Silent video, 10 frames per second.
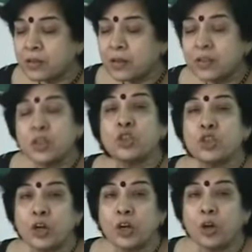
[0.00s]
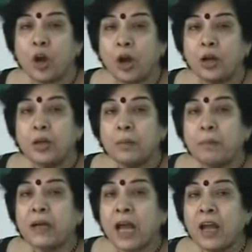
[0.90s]
uh, sister-in-law,
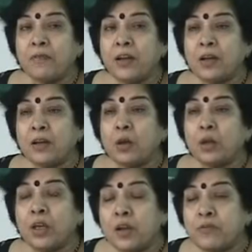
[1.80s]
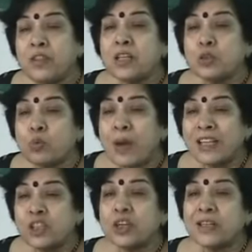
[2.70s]
but I will give this
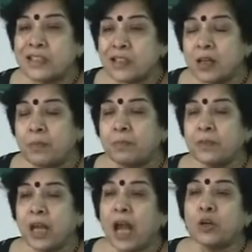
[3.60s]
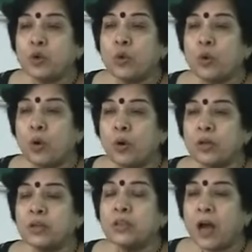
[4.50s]
venture slip and
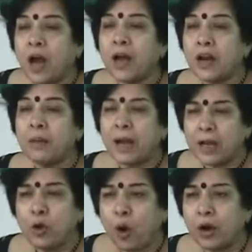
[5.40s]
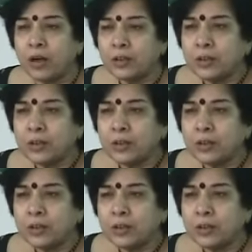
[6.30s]
cuckold Hara my lord.